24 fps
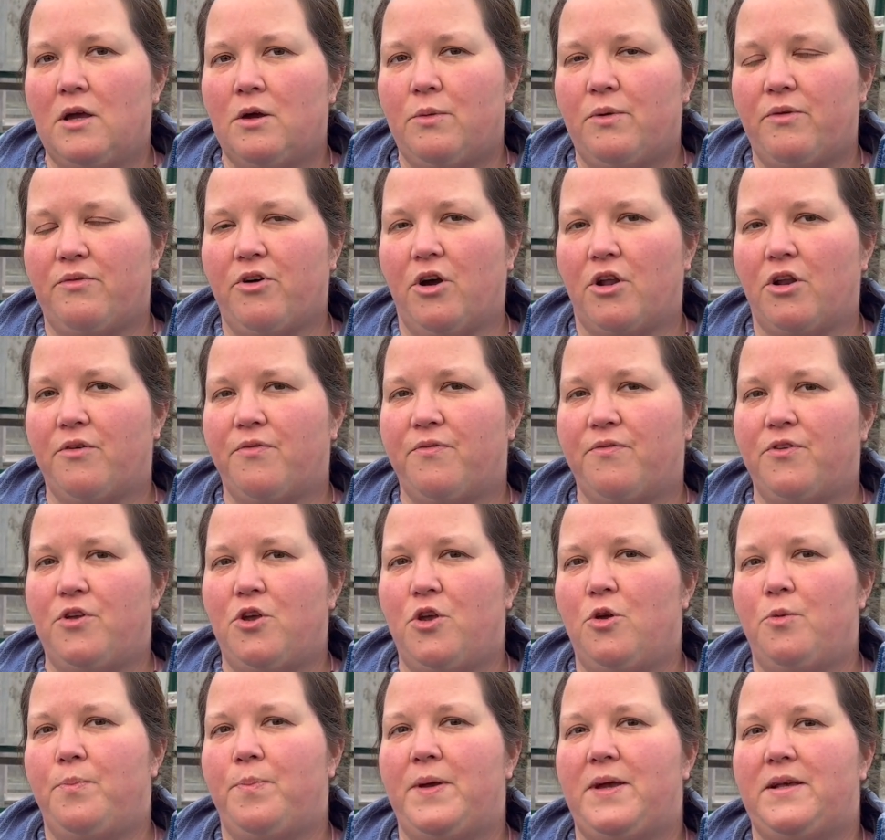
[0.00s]
We've got a
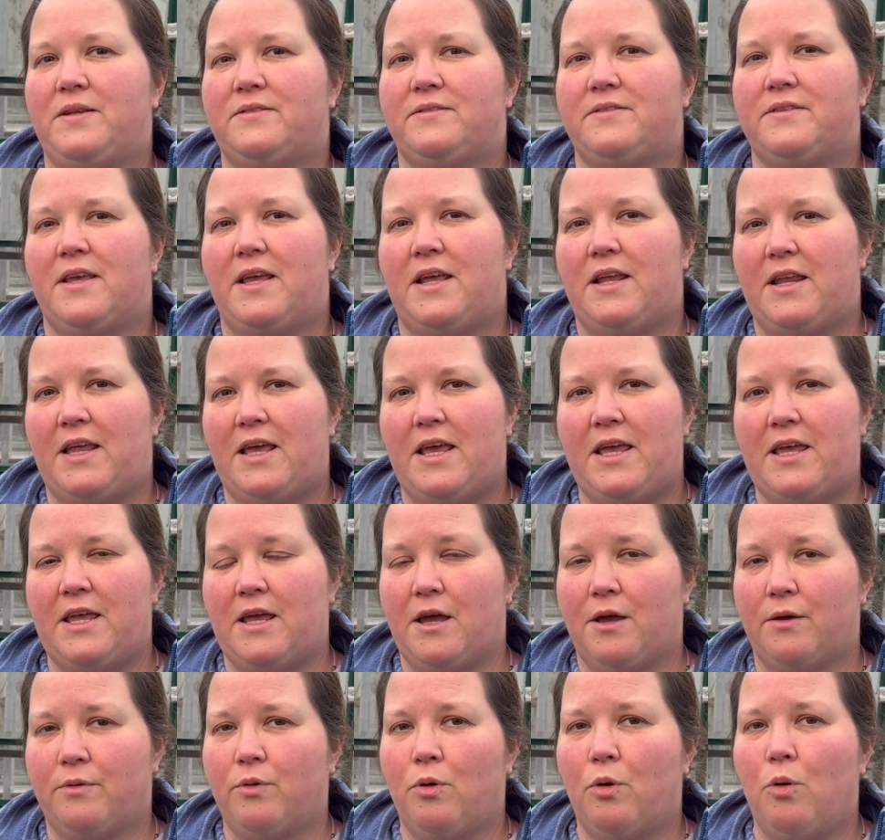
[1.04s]
few bits in
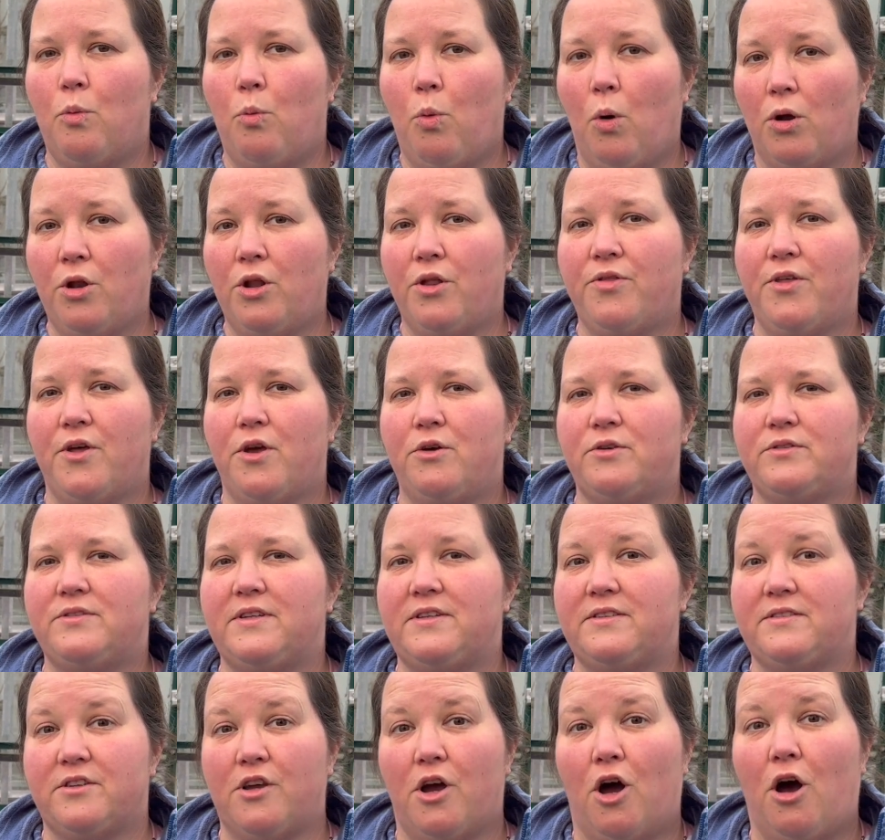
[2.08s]
here. One of those
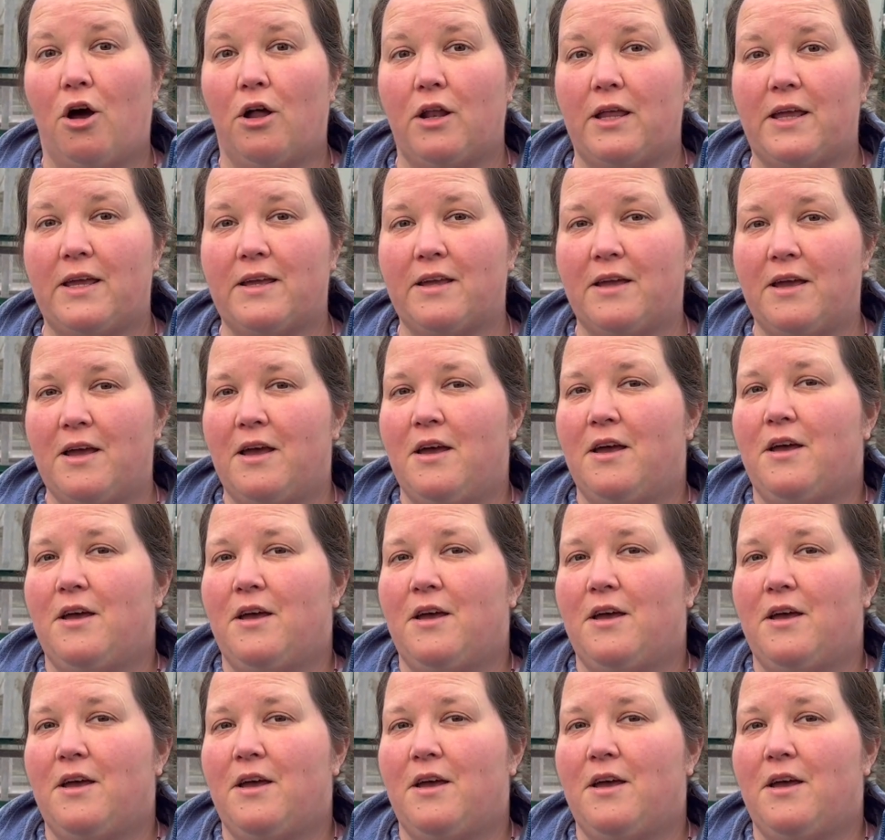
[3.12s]
is garlic.